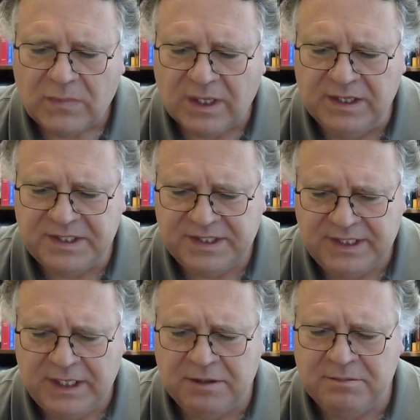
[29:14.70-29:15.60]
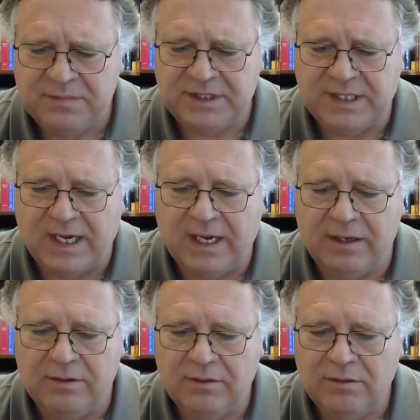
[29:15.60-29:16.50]
It seems that
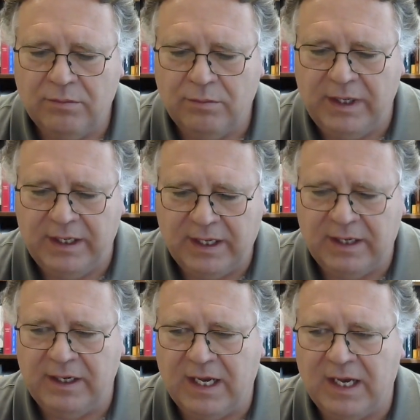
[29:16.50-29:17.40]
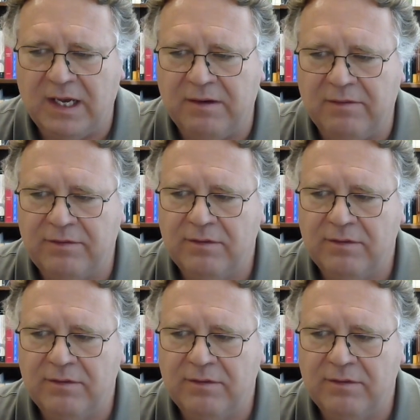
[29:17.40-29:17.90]
we can have